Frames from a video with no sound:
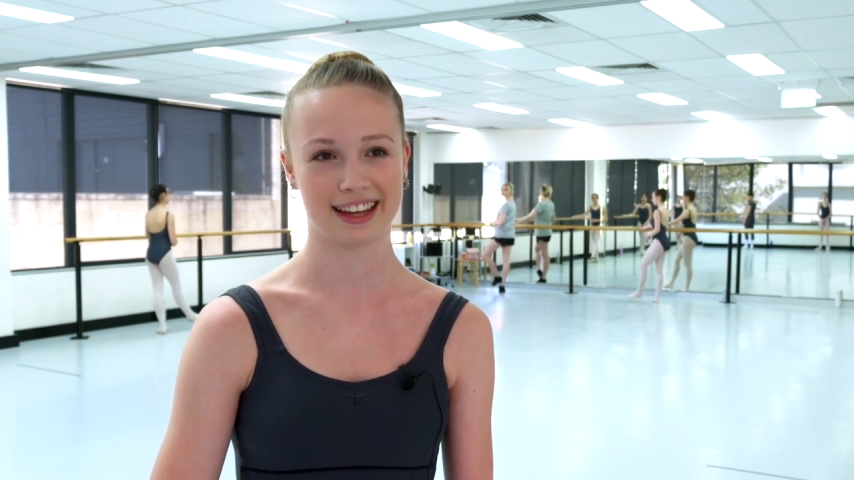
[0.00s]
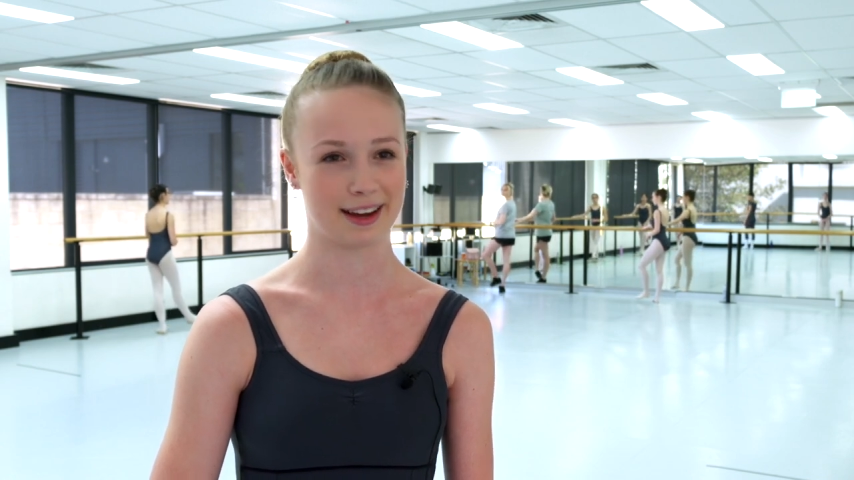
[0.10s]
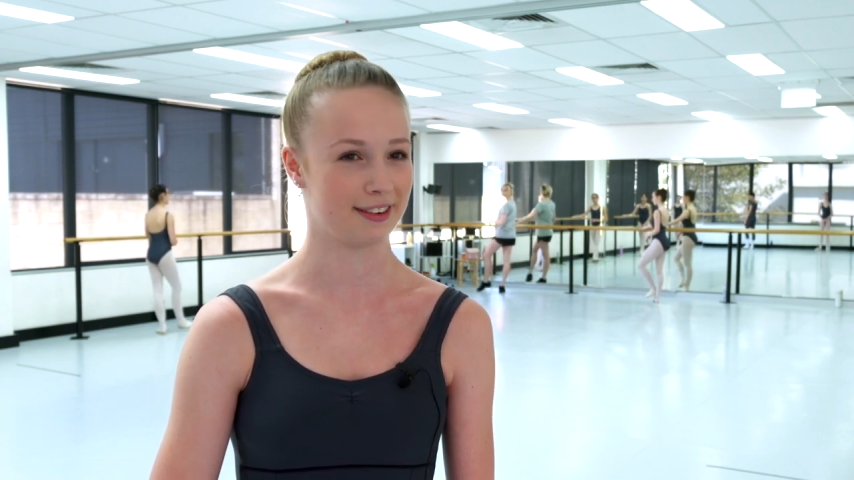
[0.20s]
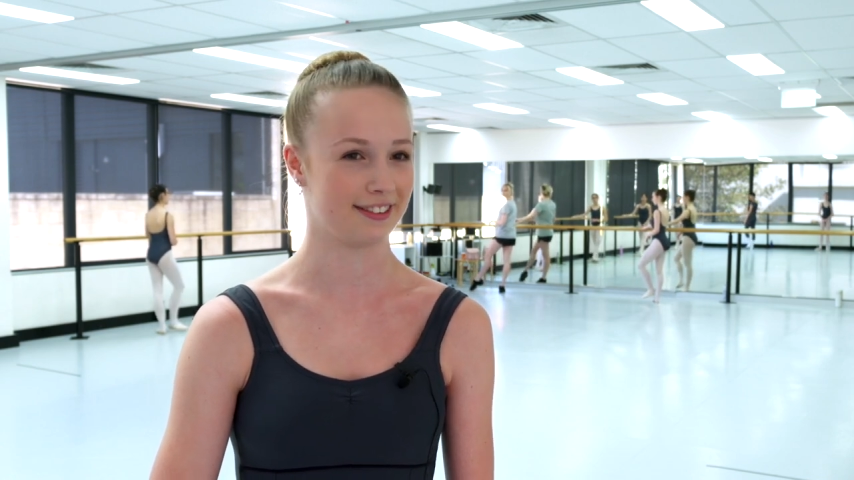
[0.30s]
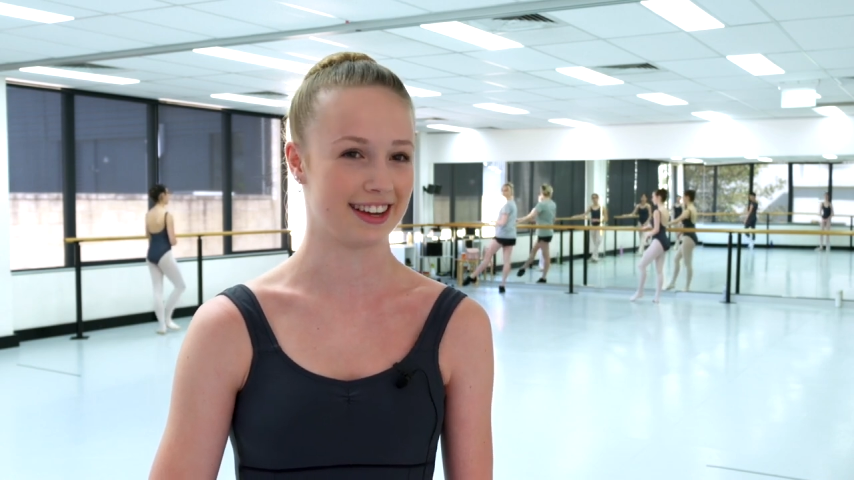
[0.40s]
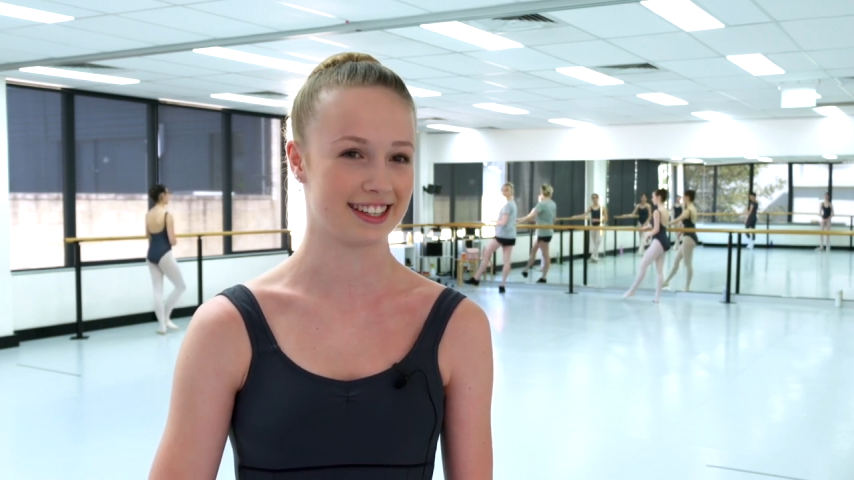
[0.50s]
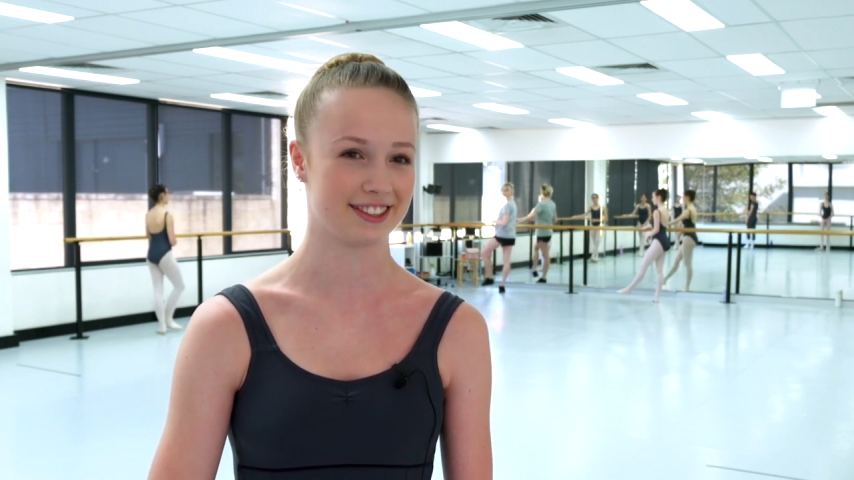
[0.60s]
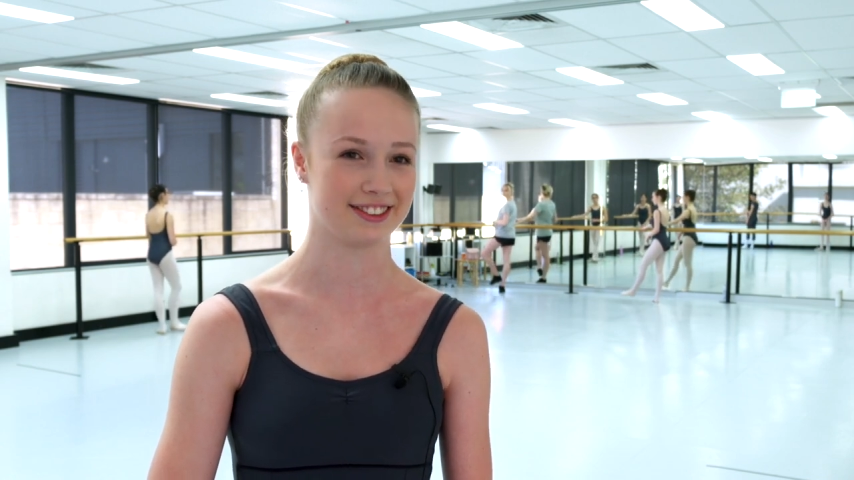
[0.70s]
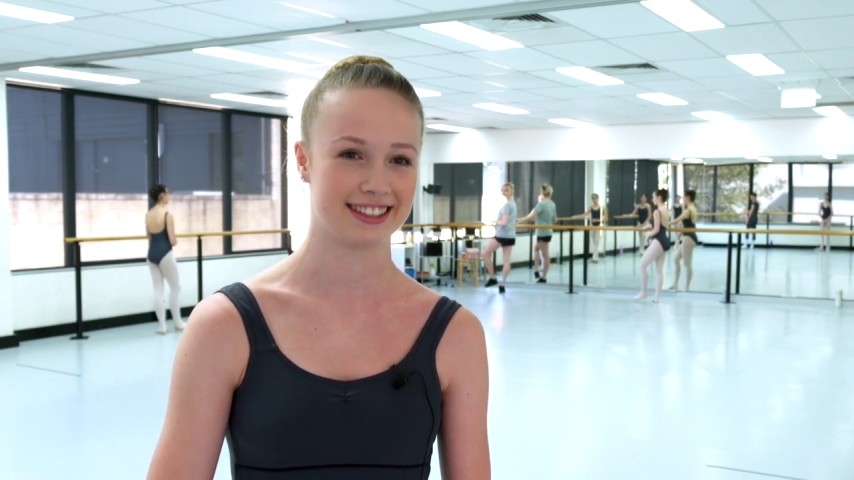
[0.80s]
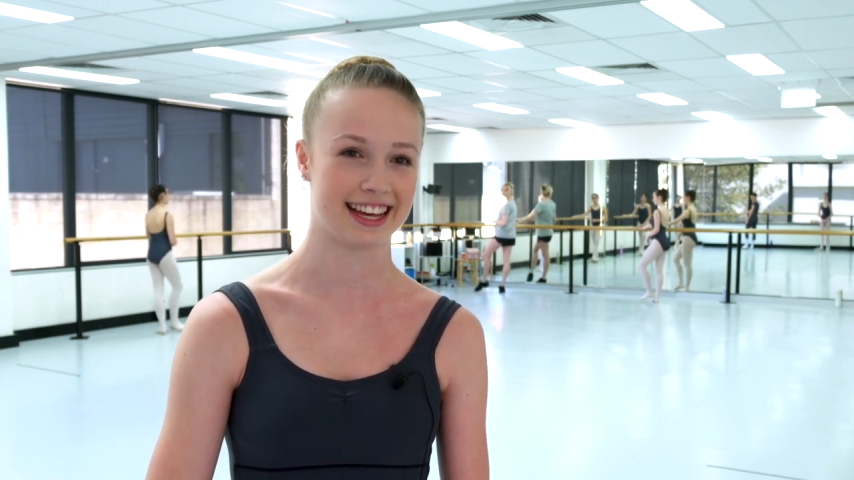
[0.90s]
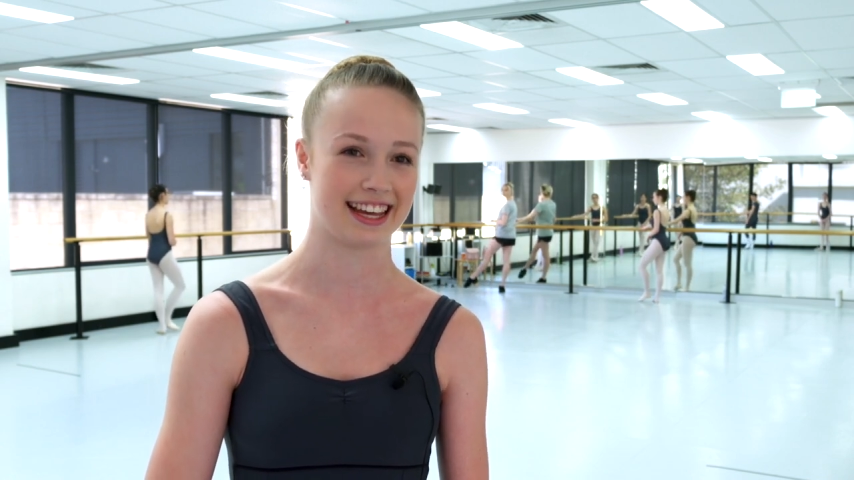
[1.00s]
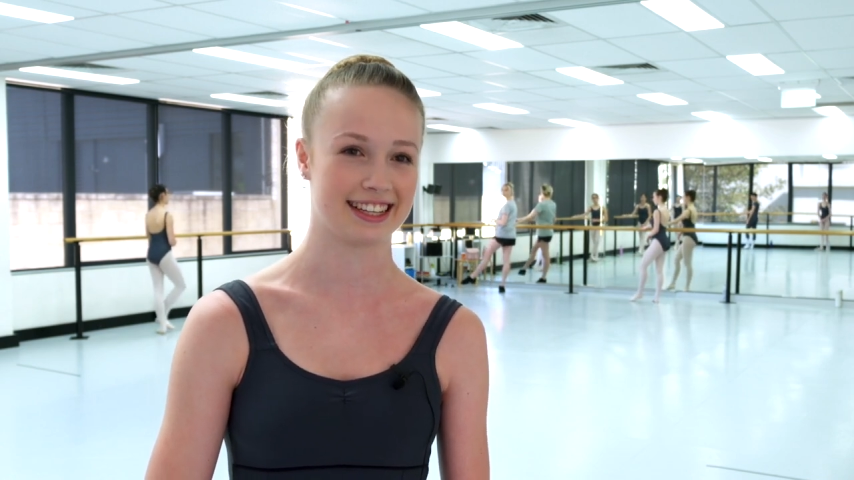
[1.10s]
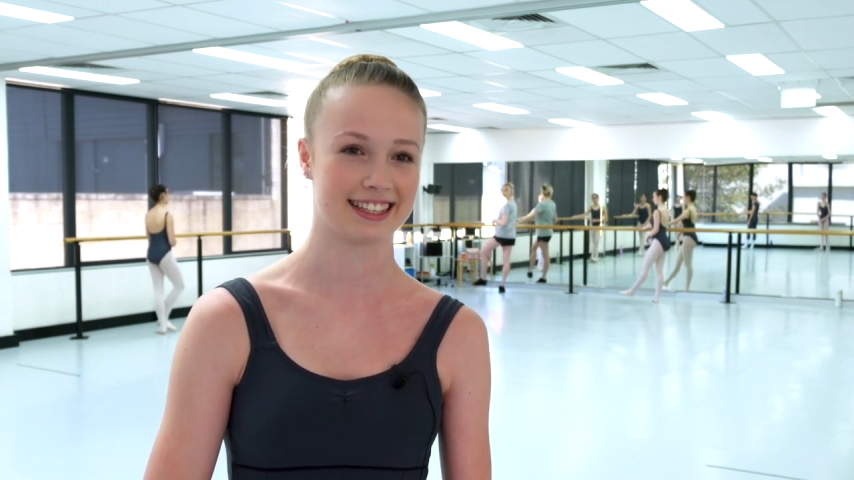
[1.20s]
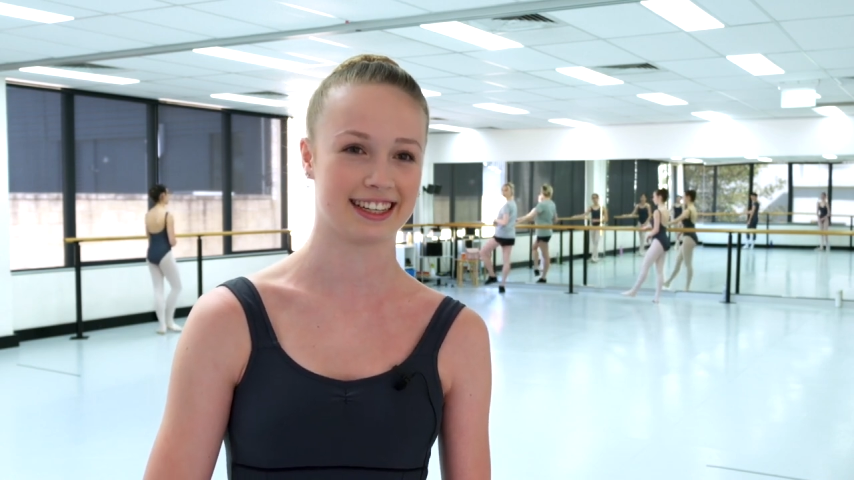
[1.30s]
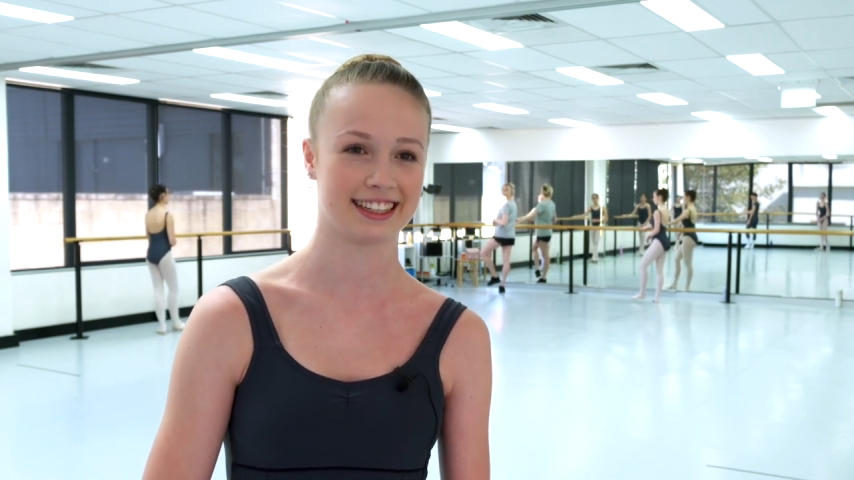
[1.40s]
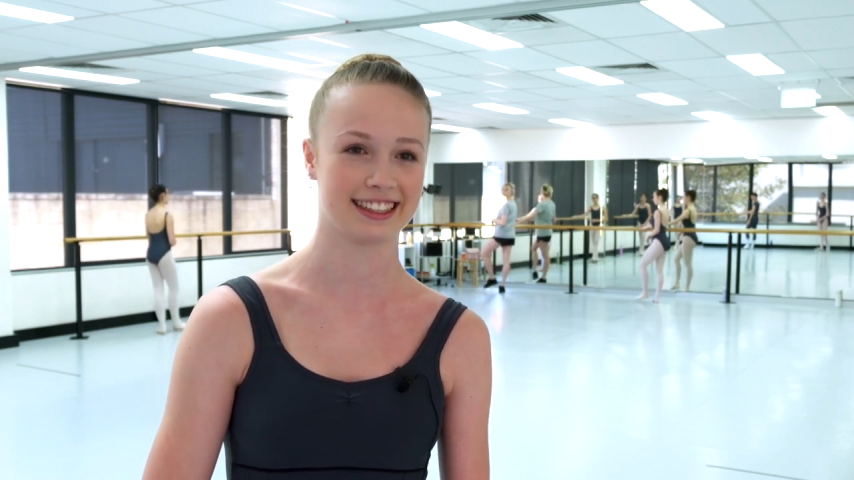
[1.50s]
a professional dancer.